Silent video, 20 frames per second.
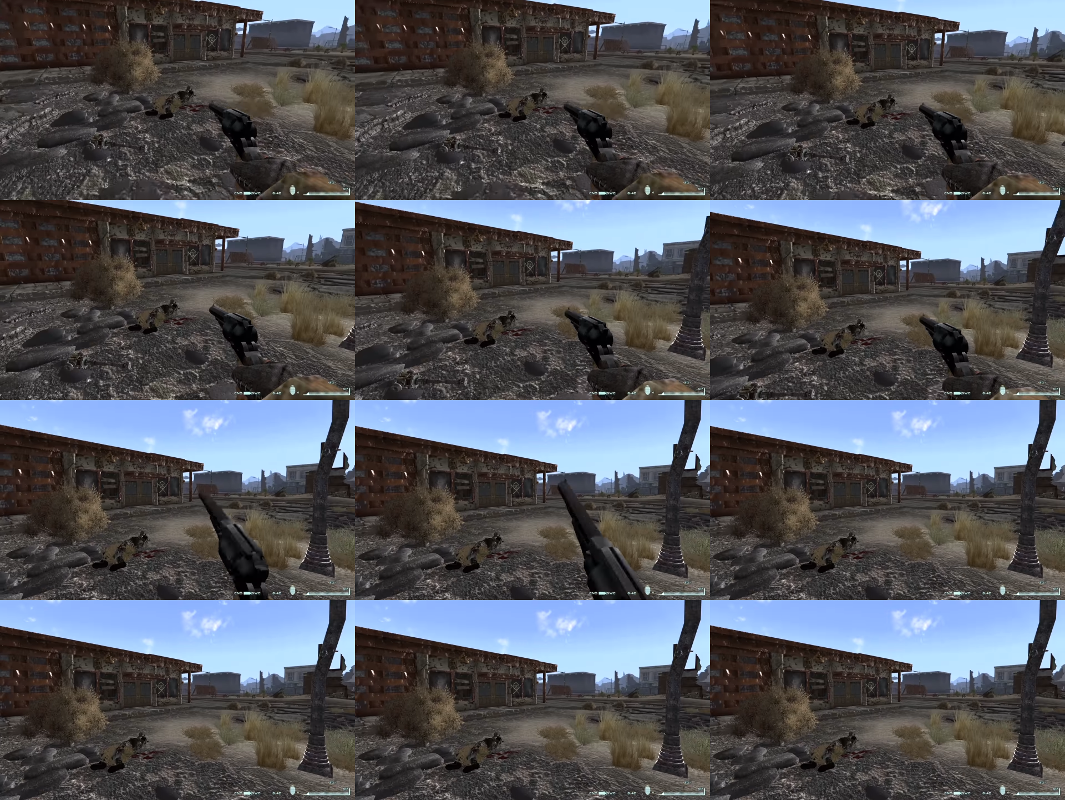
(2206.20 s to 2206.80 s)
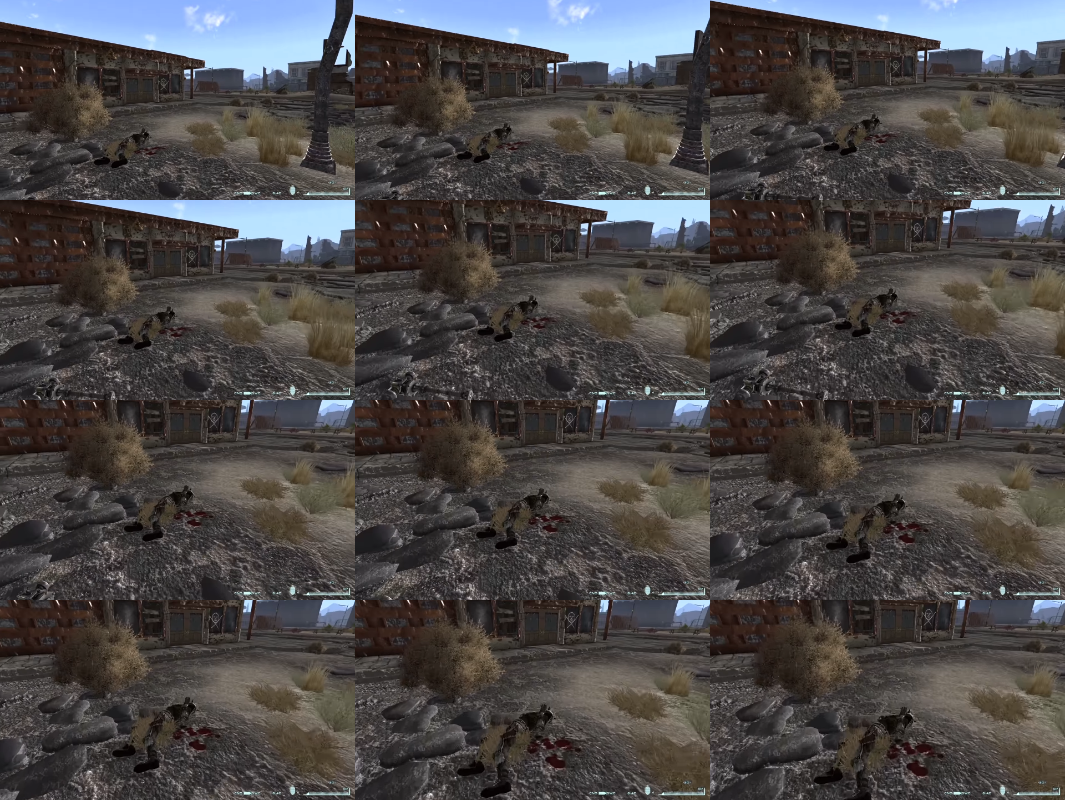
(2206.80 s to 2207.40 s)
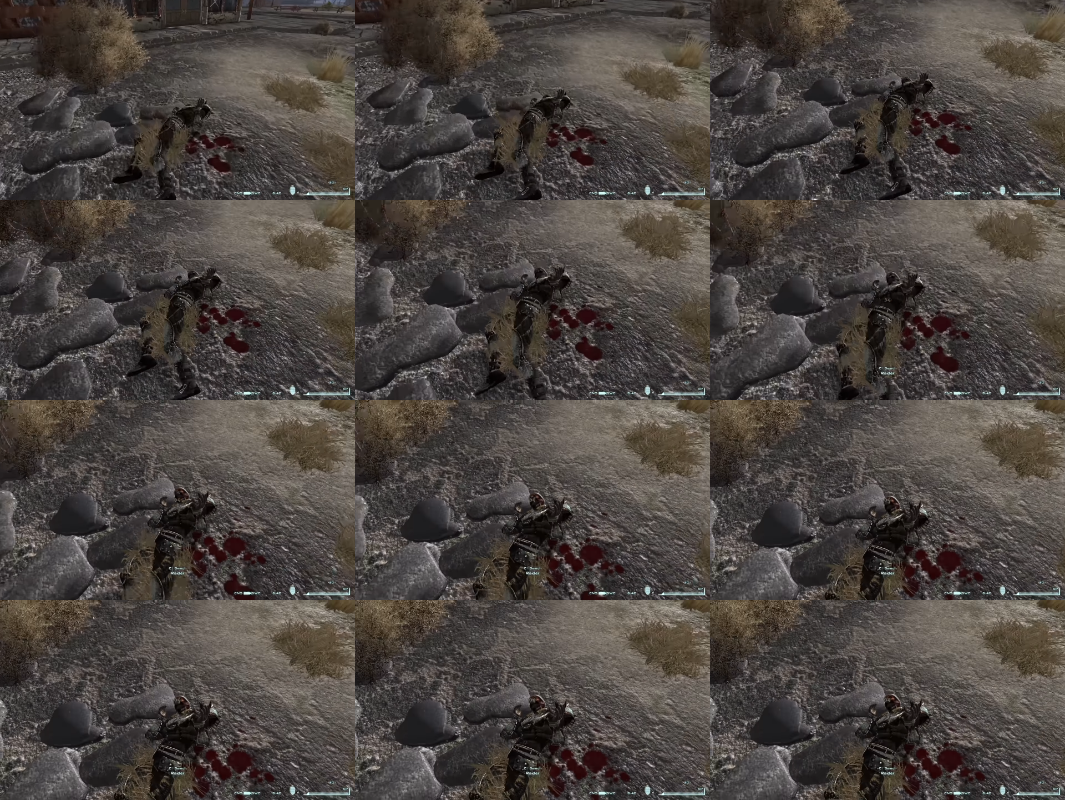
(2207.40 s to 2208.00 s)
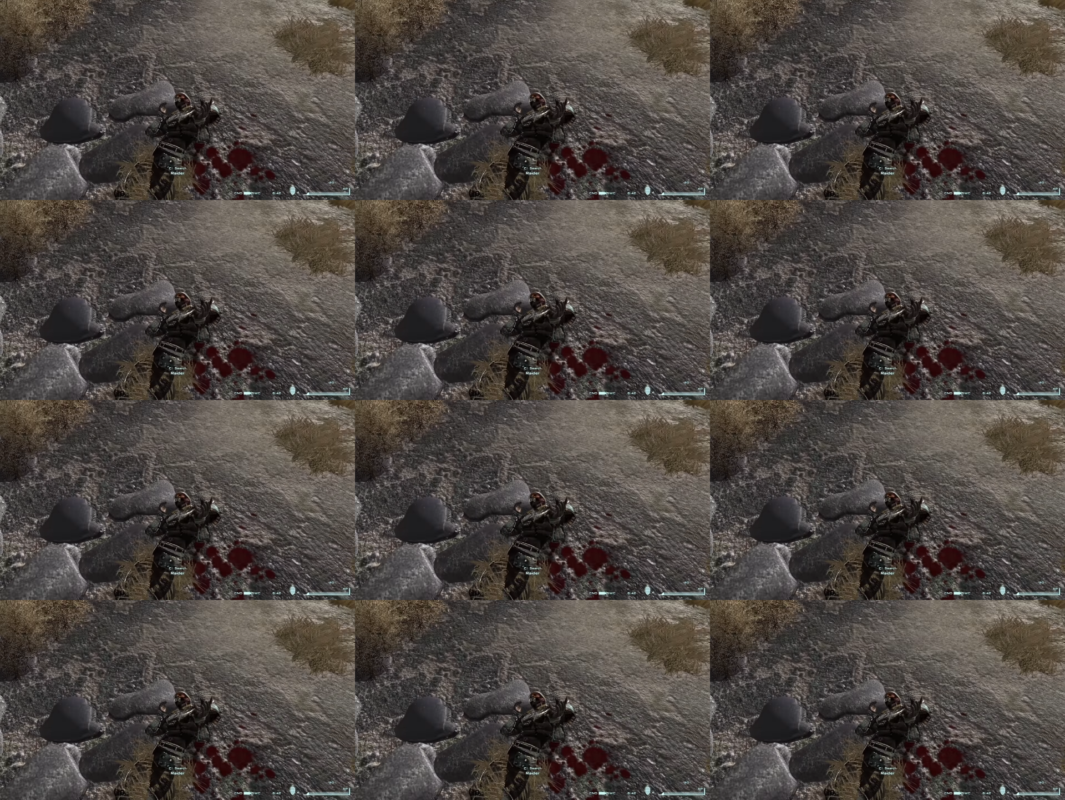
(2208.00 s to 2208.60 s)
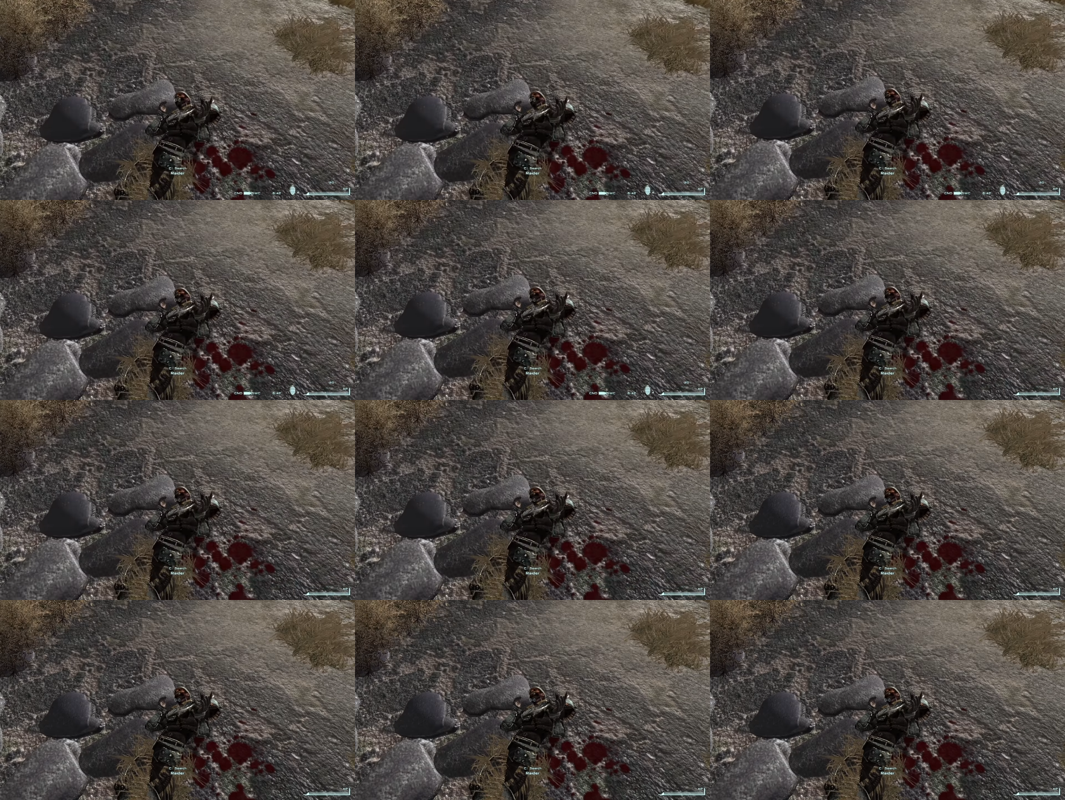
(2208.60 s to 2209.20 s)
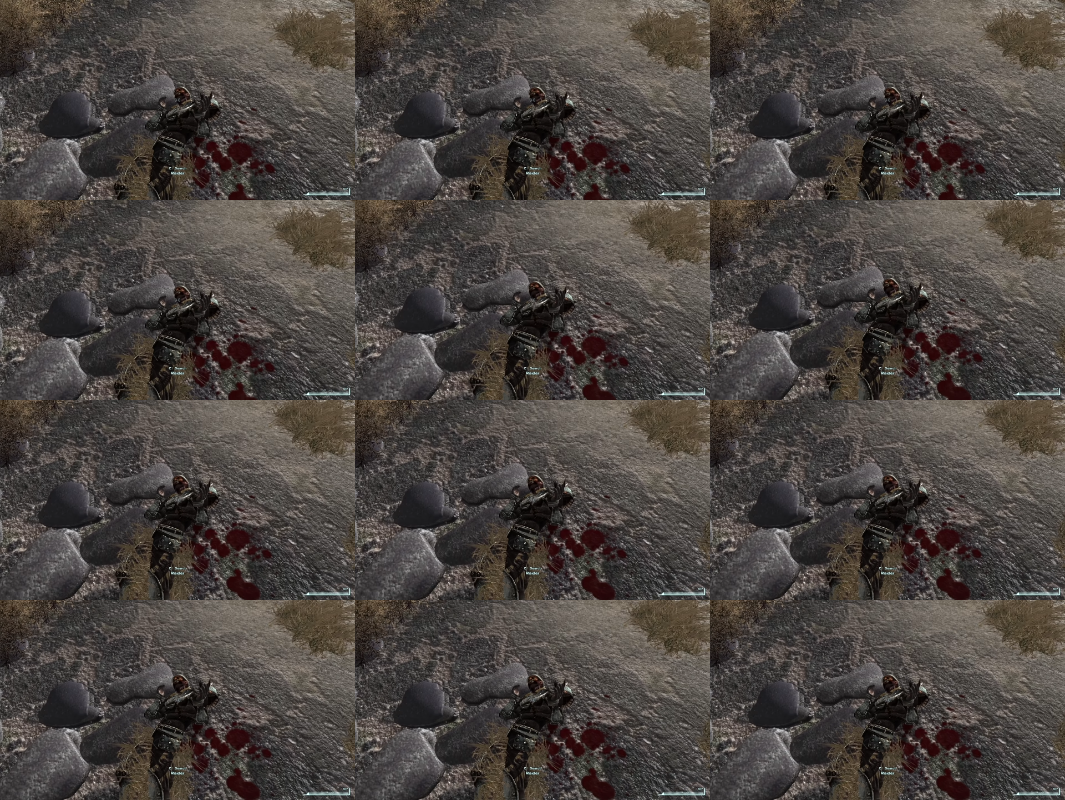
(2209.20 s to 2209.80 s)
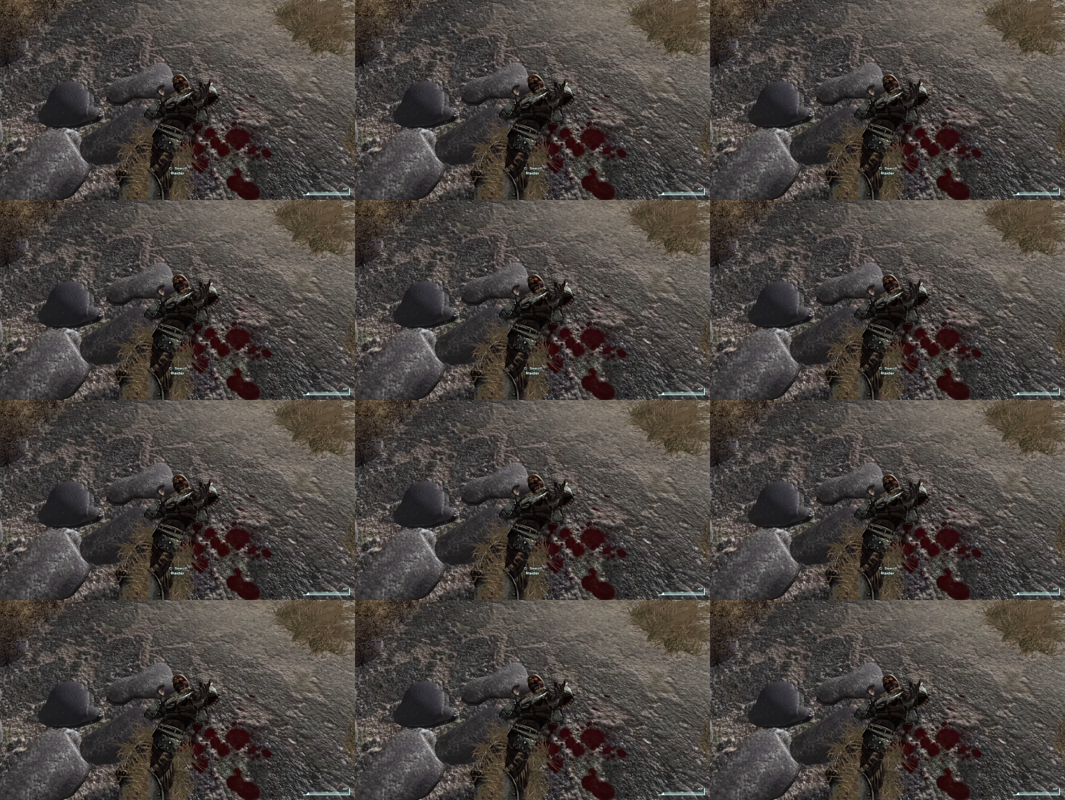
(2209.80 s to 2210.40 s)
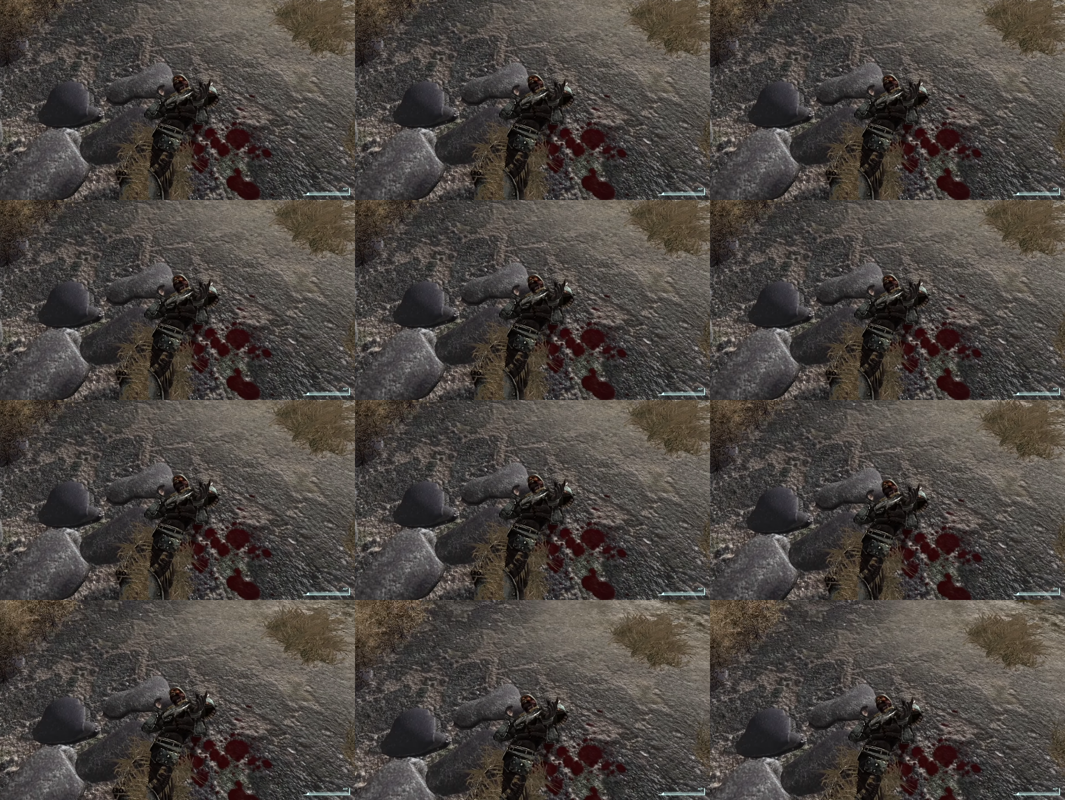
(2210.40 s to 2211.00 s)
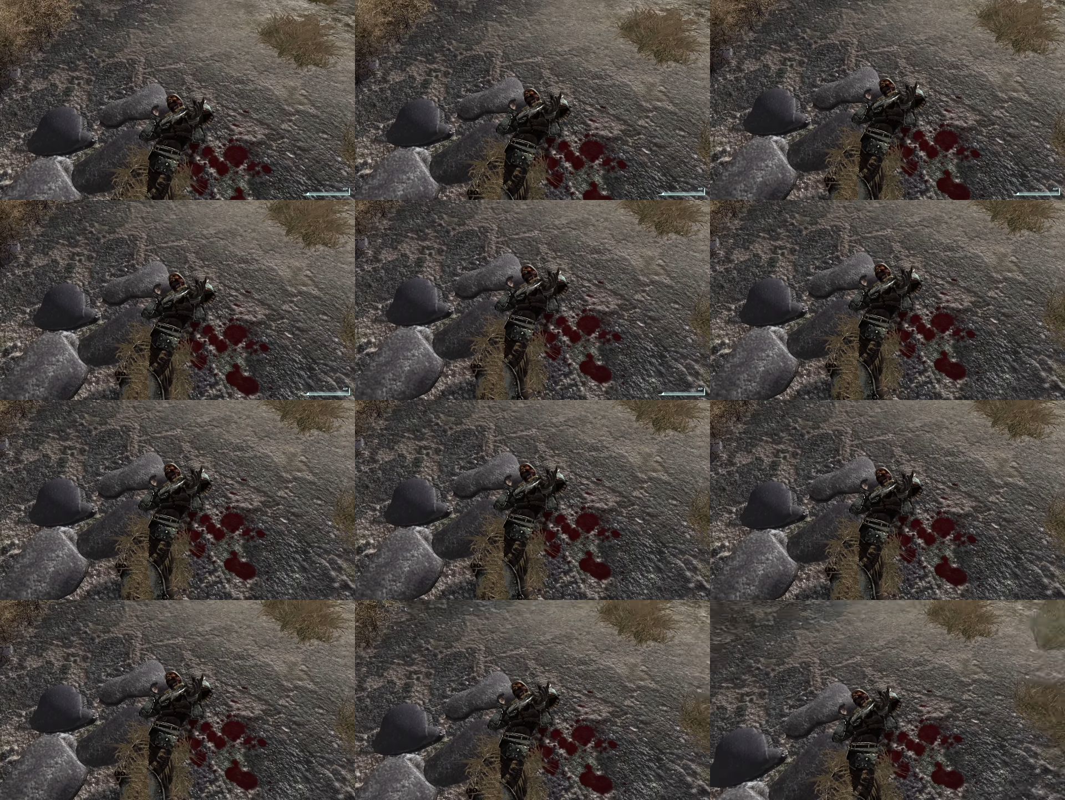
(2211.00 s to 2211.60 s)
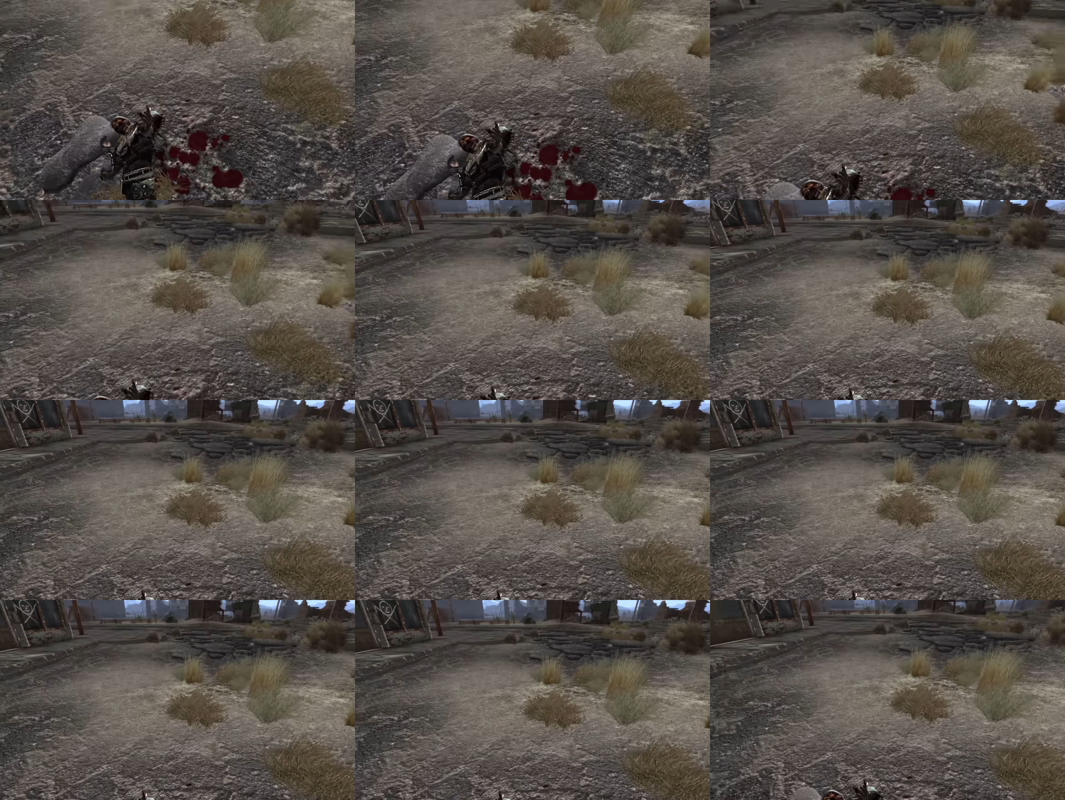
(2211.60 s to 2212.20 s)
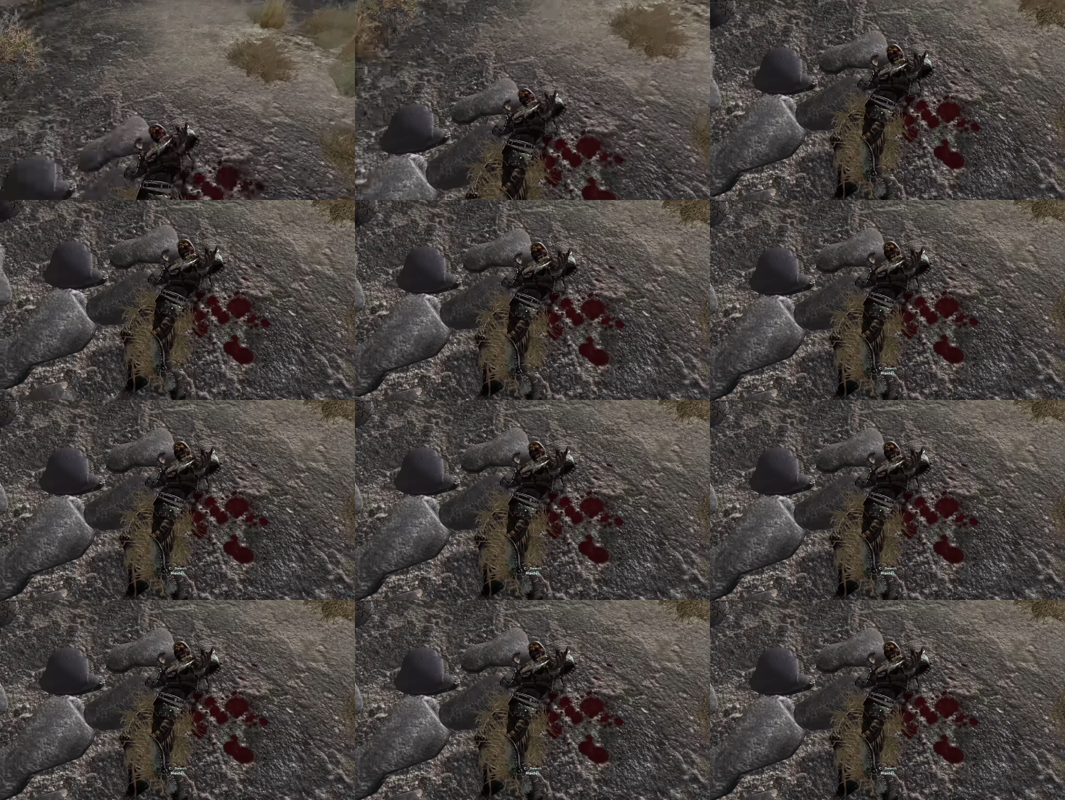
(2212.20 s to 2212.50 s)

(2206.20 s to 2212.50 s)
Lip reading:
Nobody's mouth can be seen.